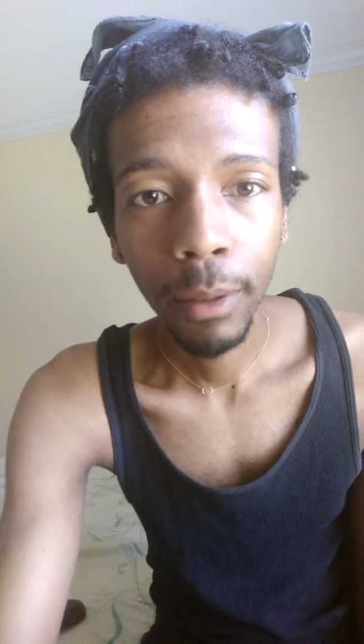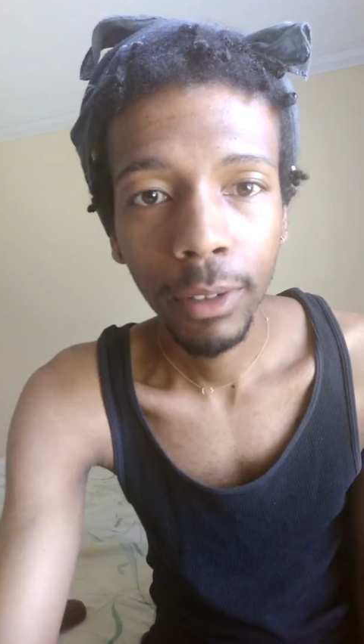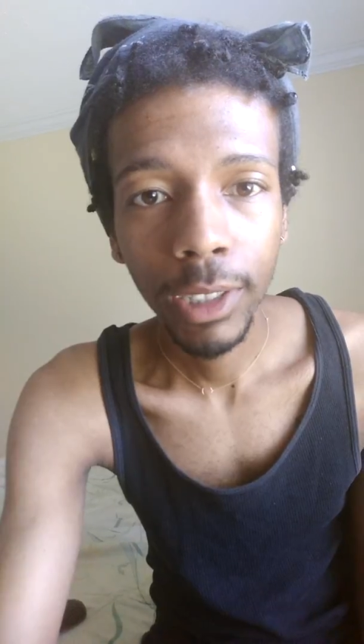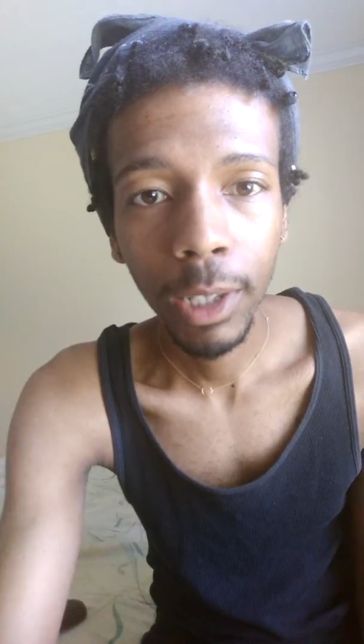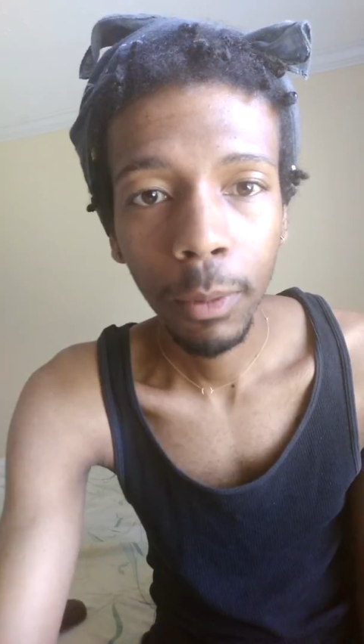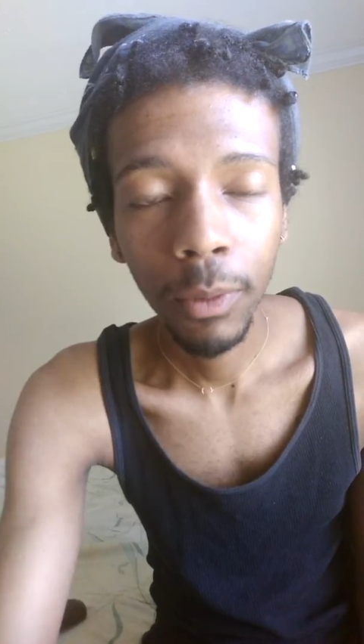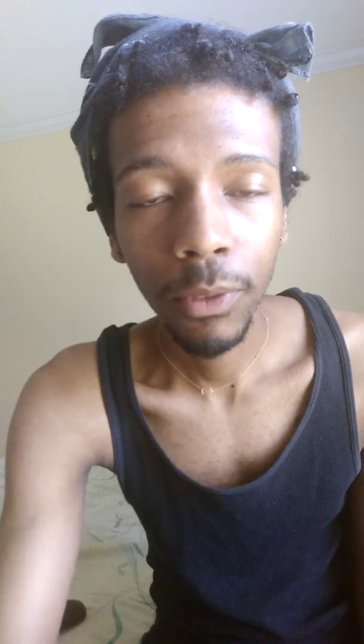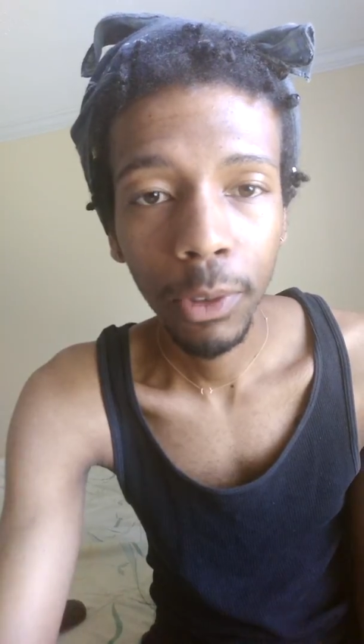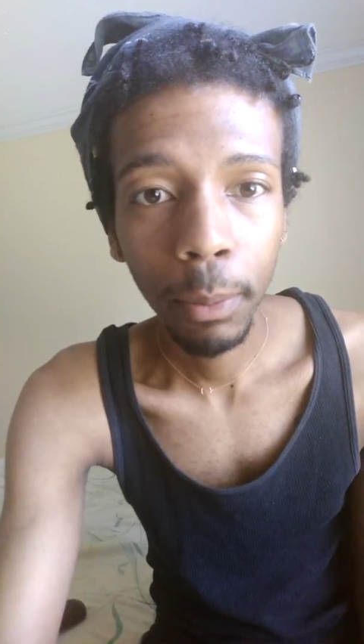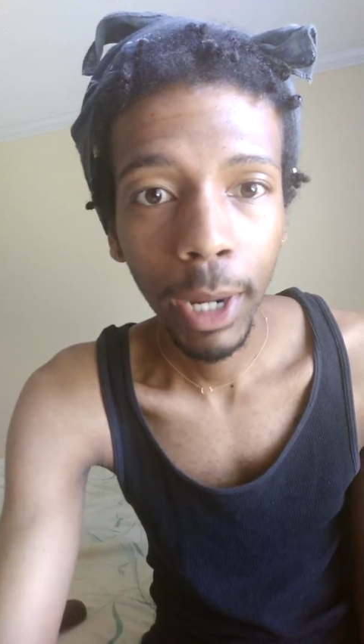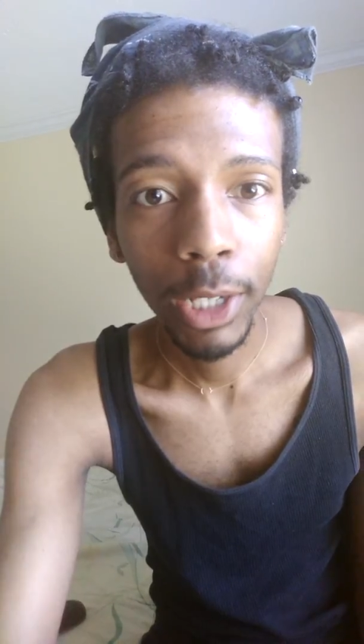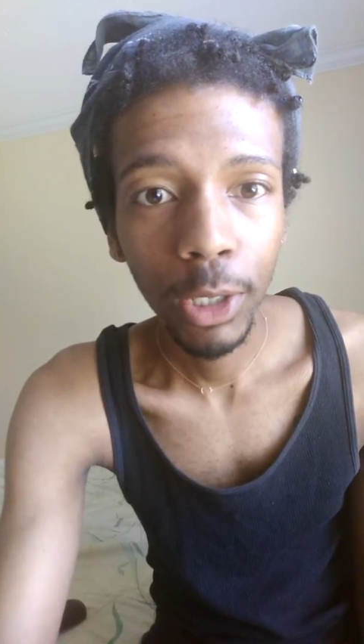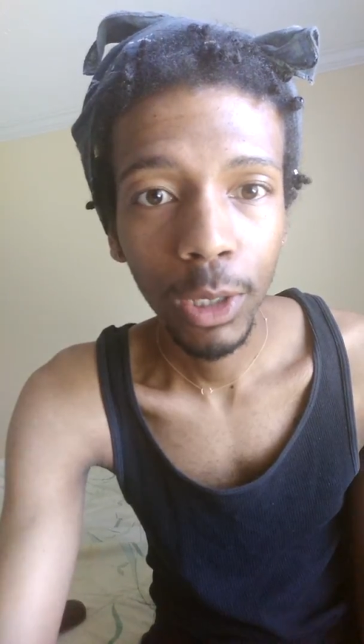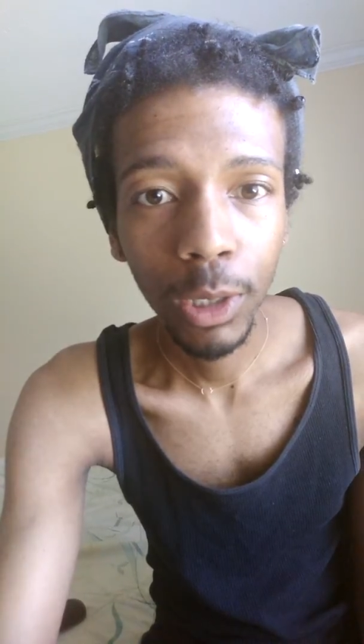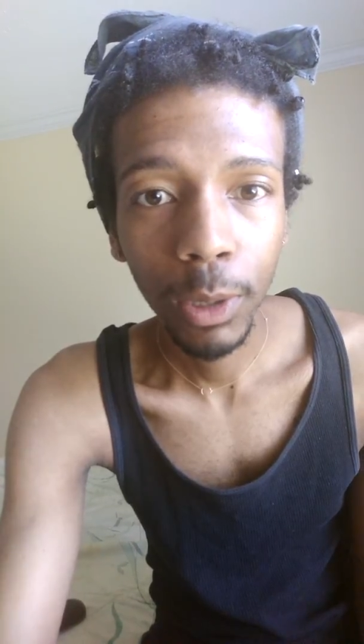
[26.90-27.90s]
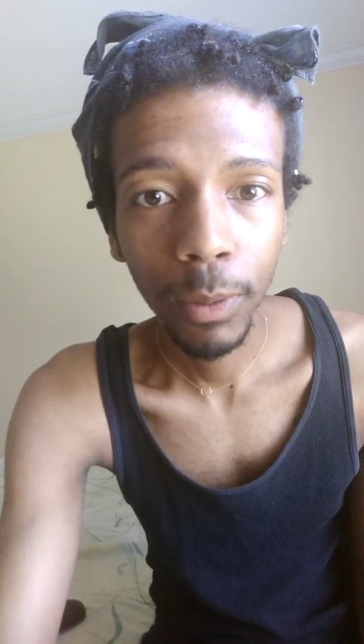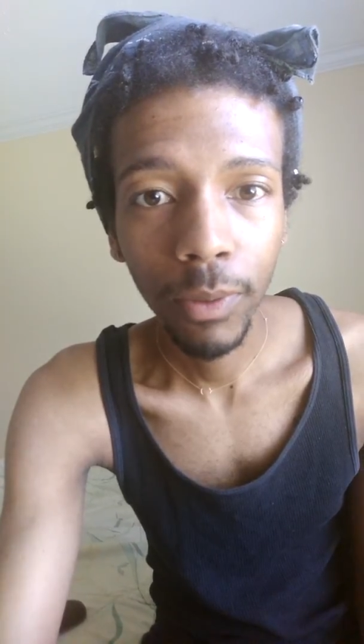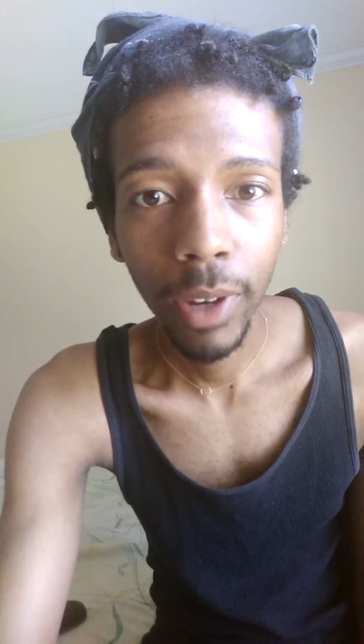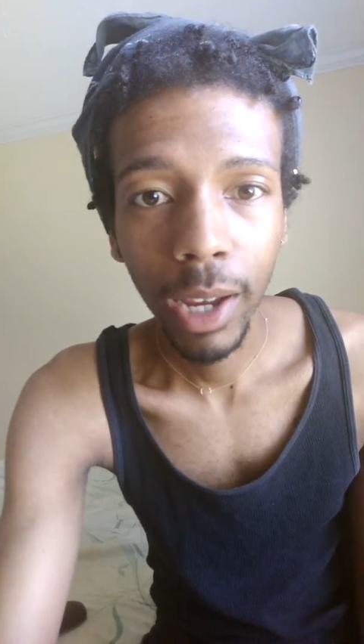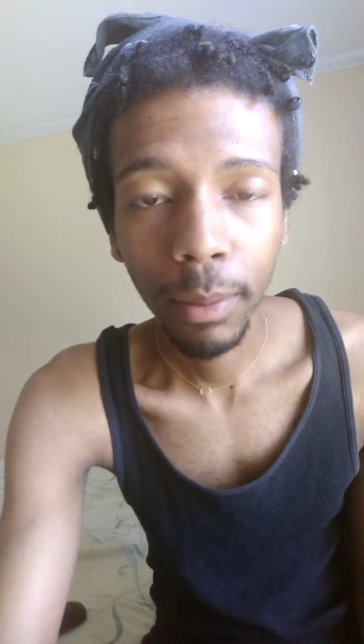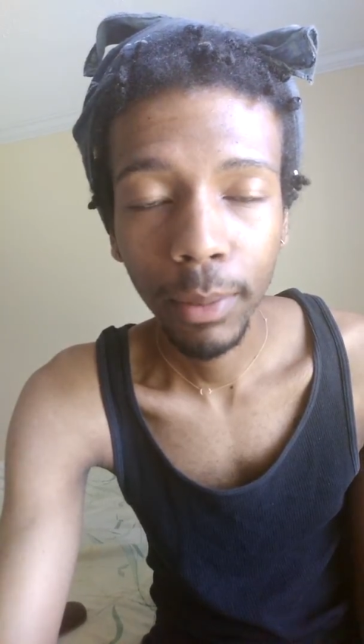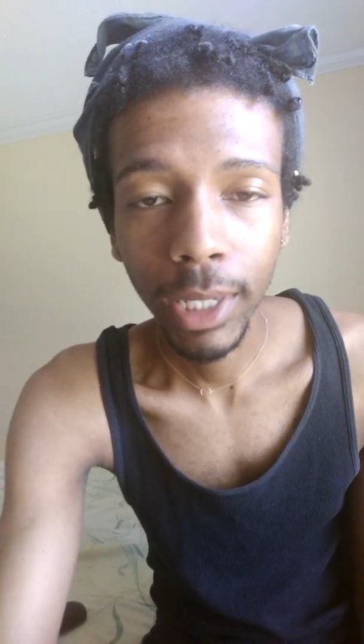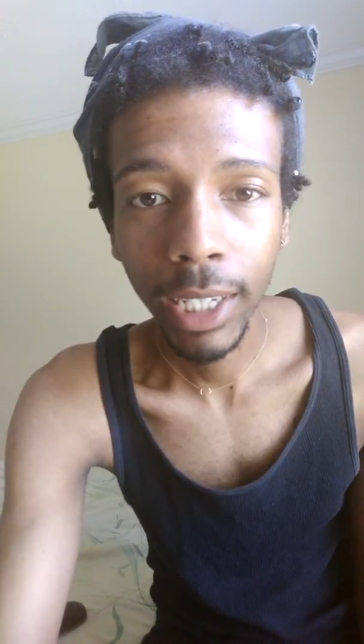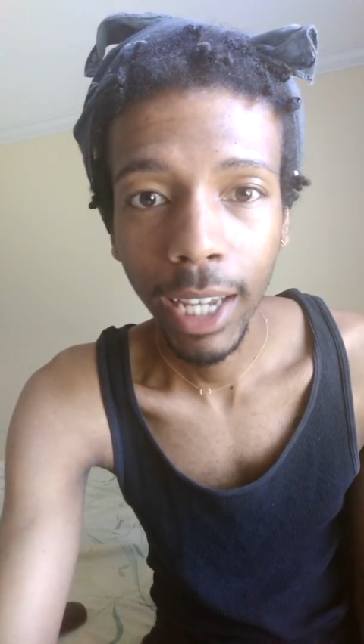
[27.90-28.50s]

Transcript: someone from my YouTube family,